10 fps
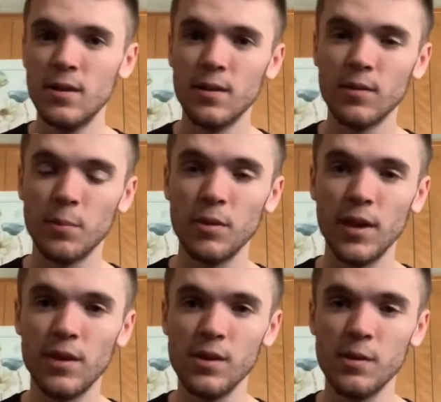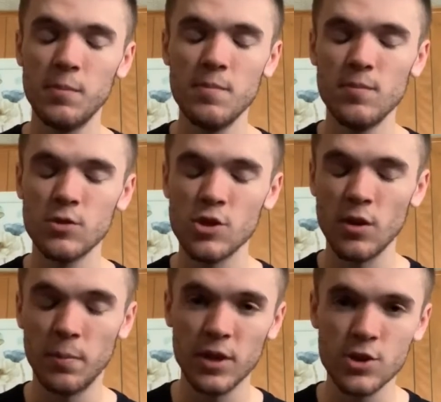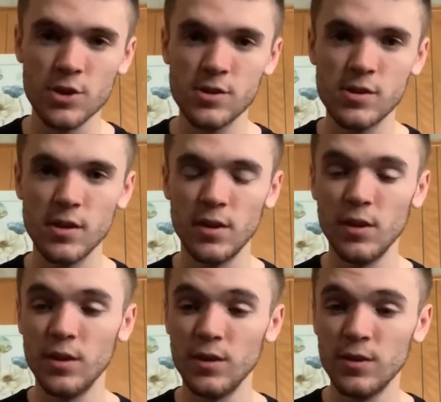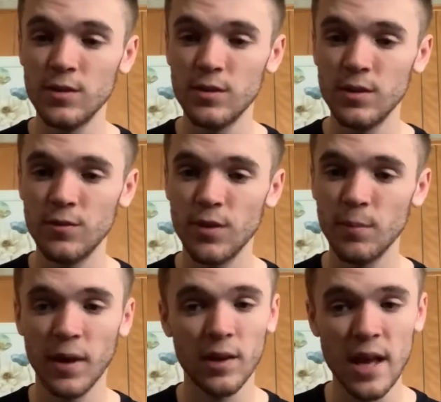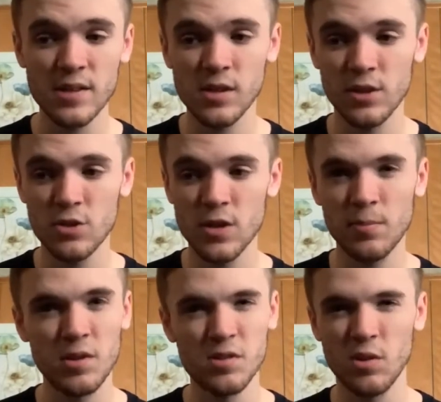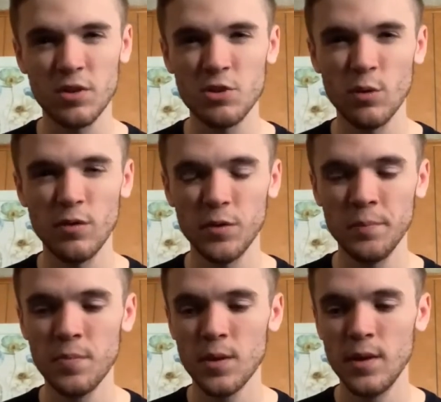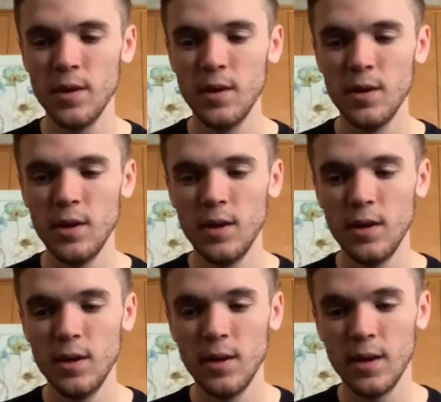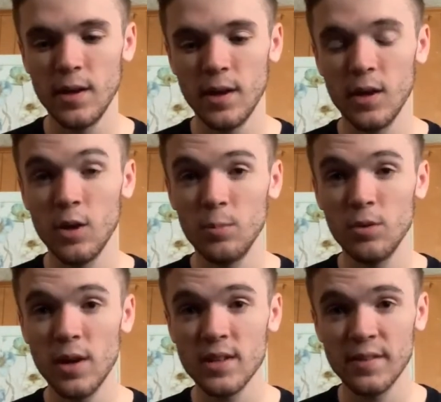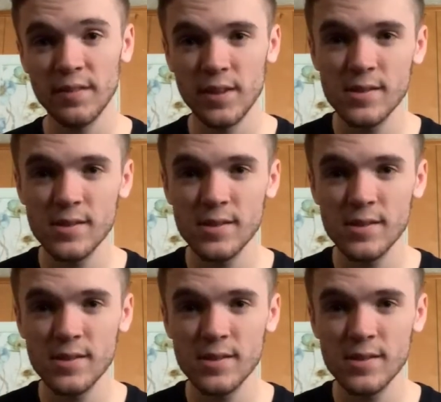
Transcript: I'm gonna show the pictures from my last hunting trip. There's only 2 of them, and I hope you guys have a nice